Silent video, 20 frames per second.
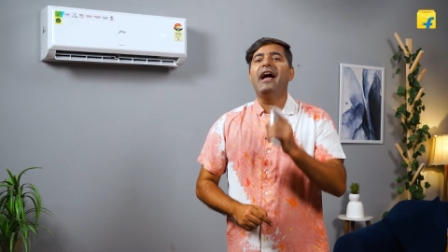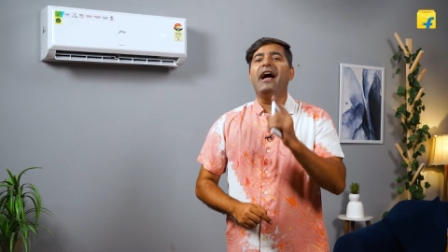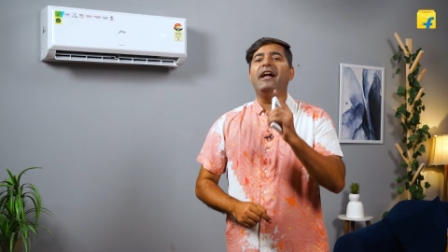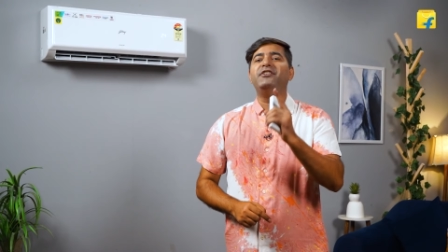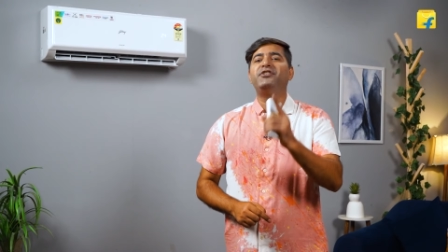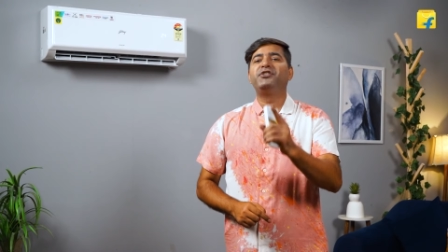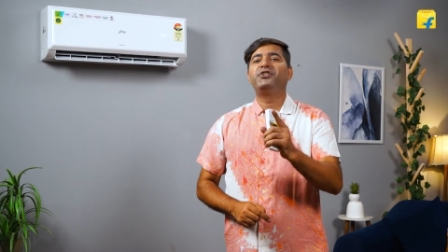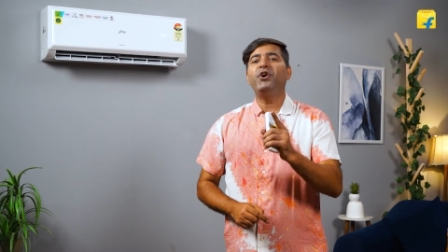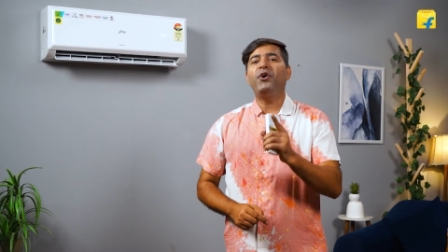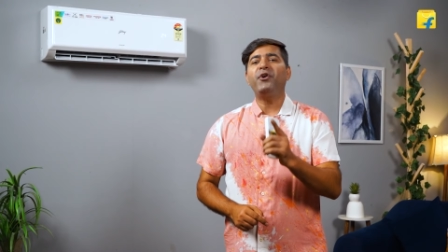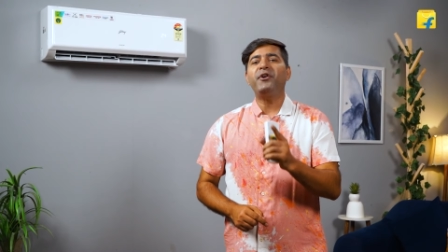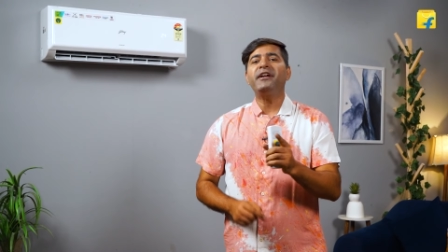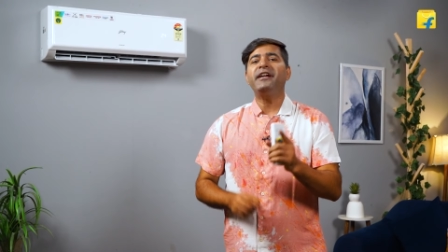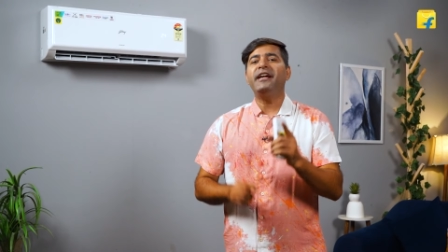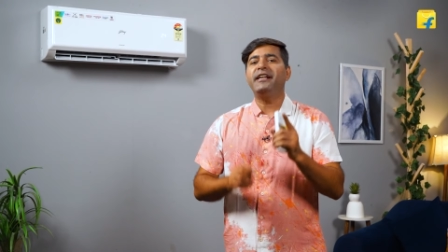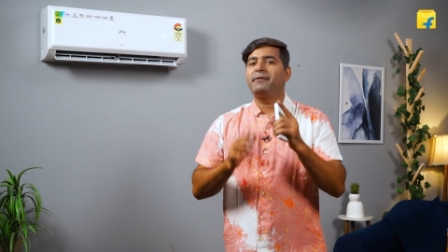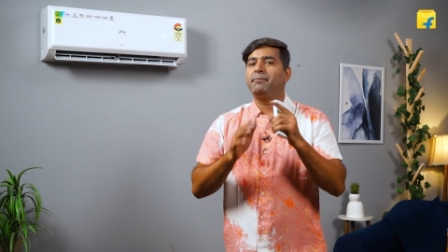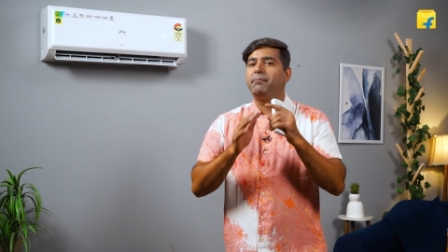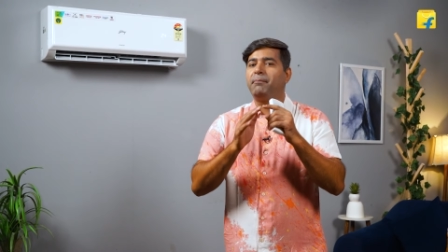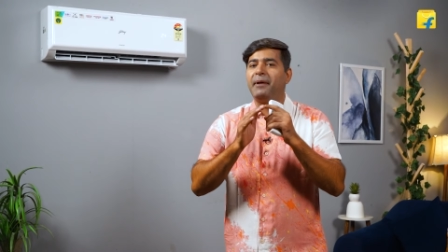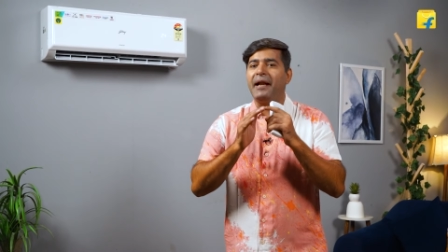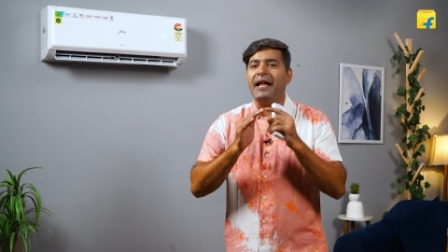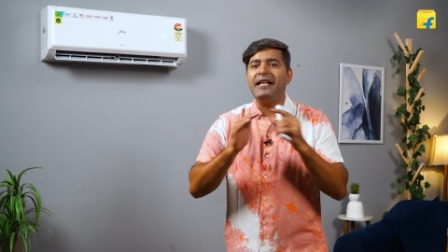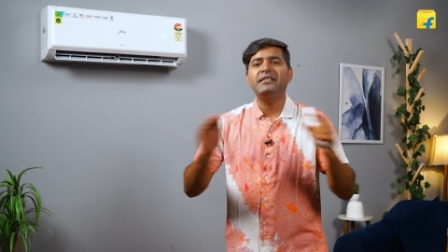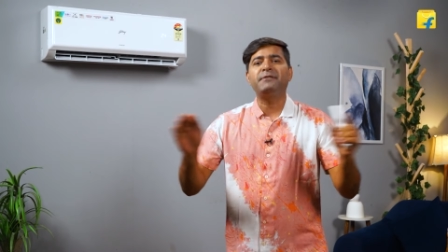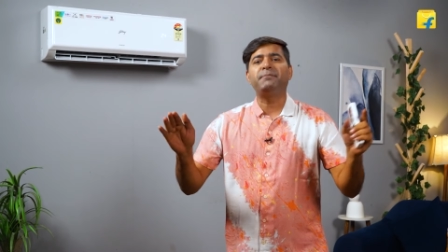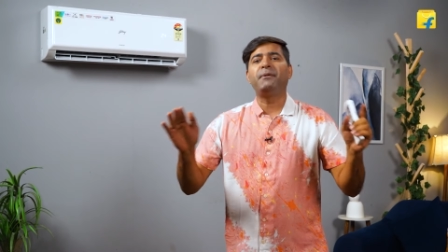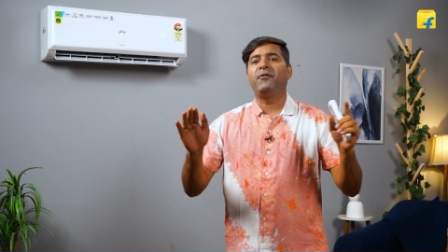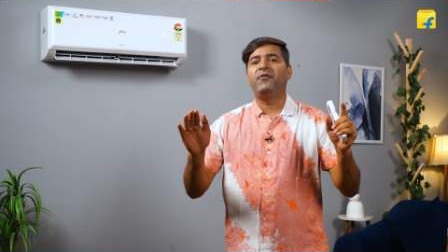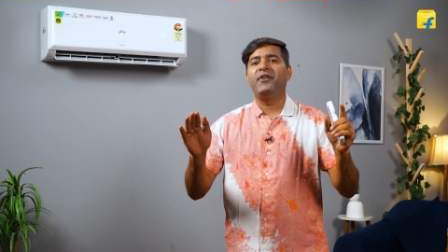ensuring it
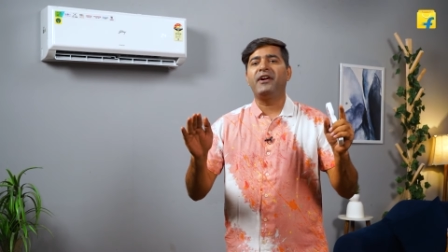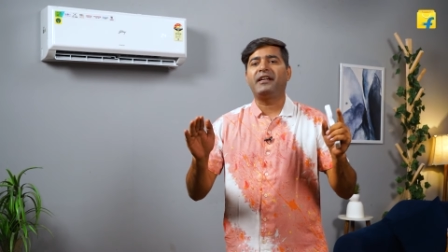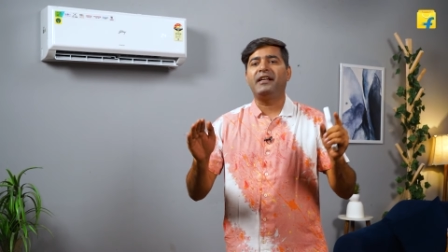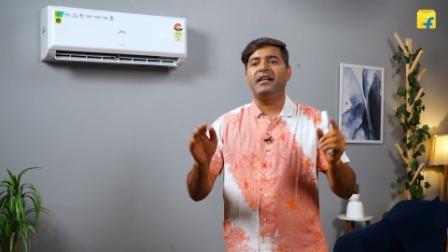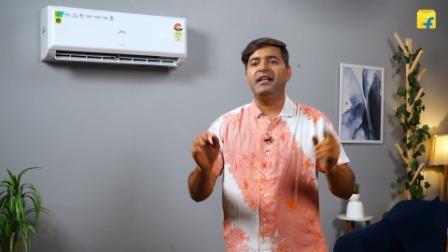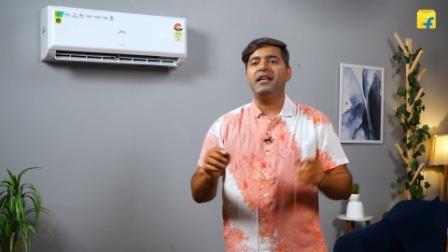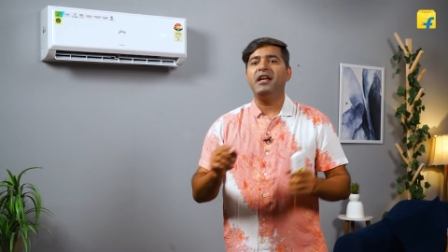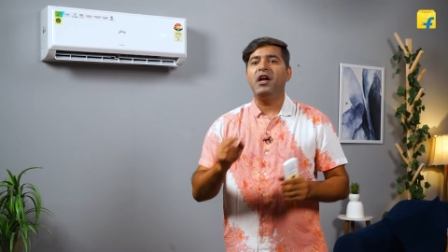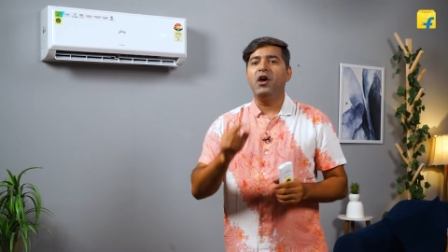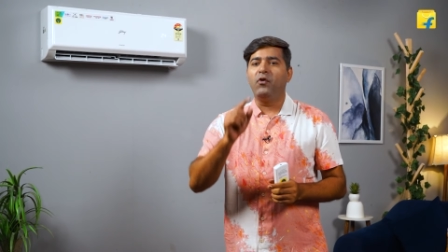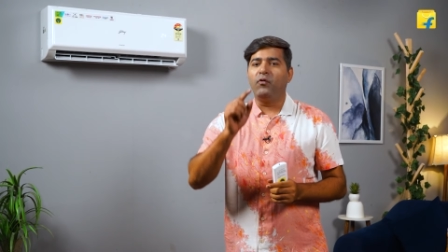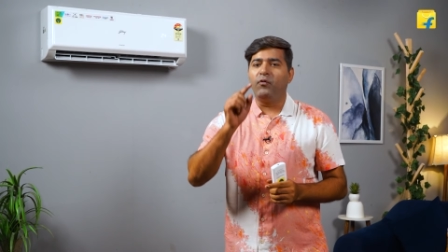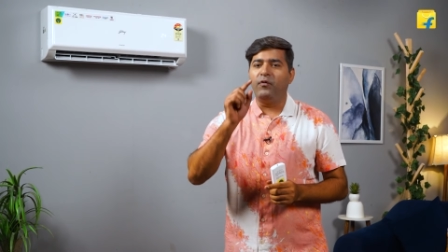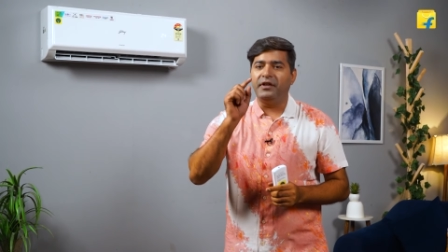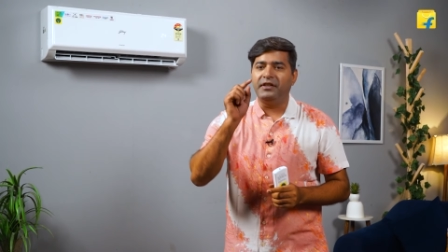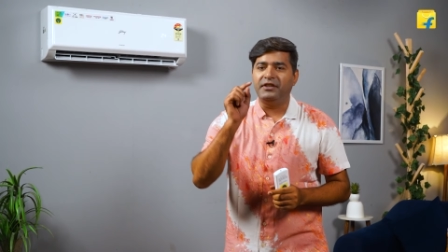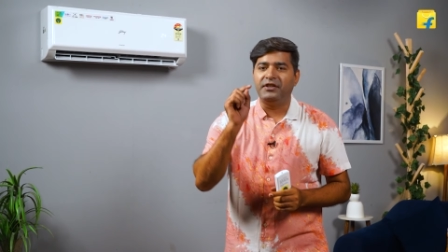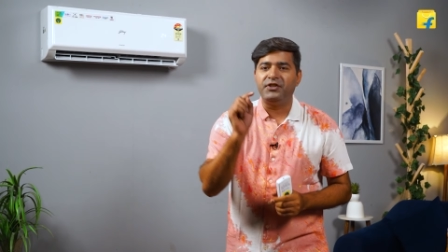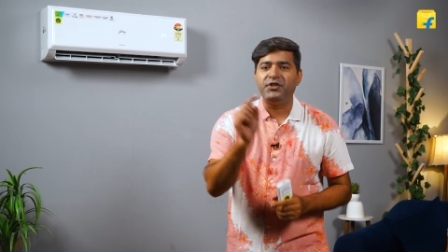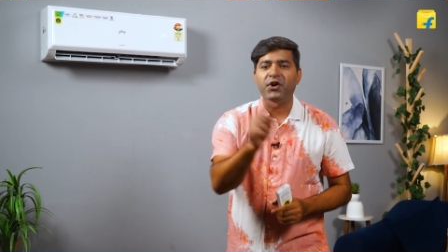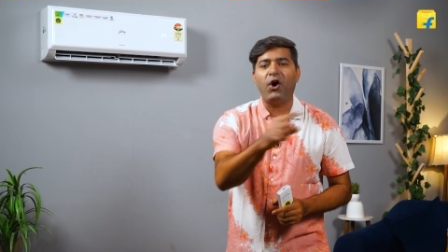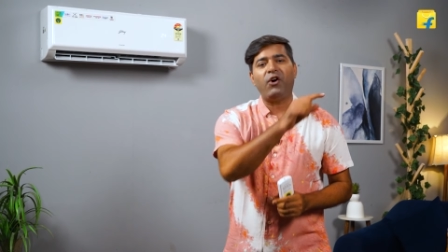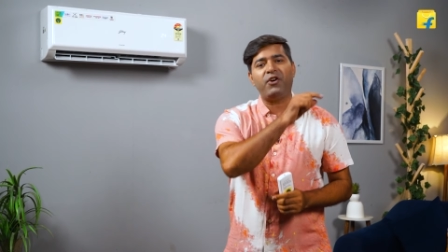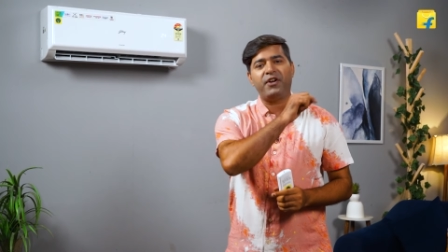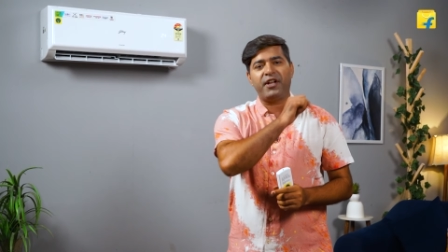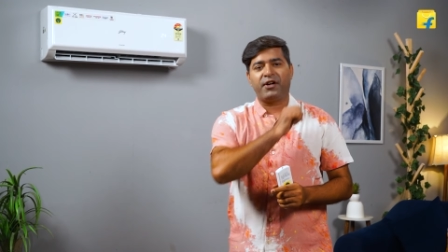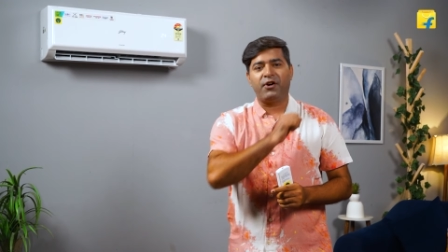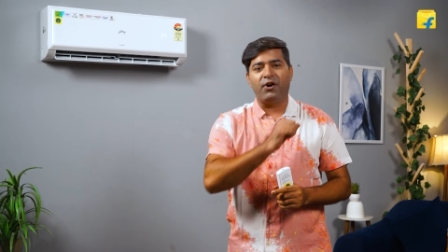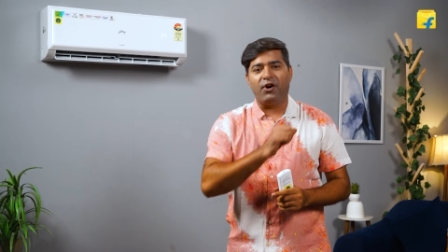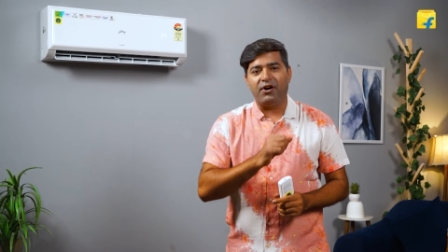blends perfectly with your
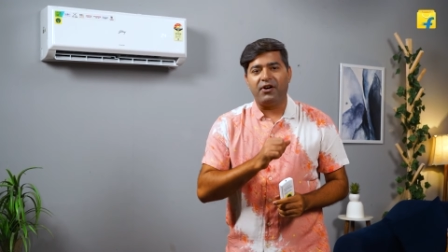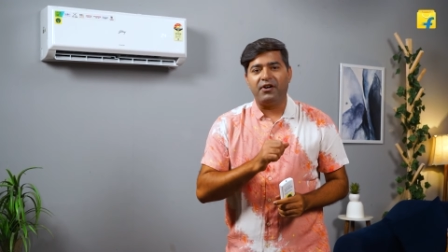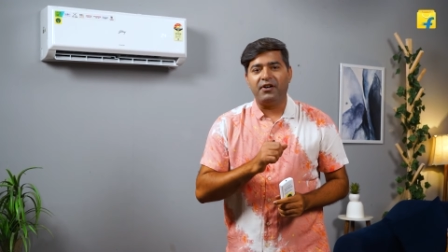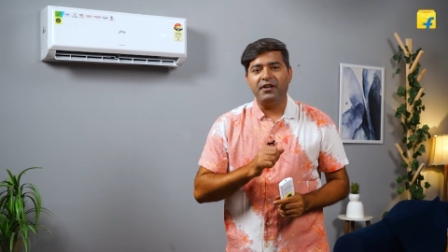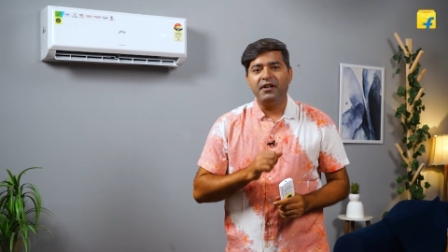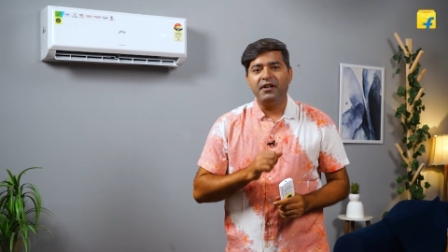decor.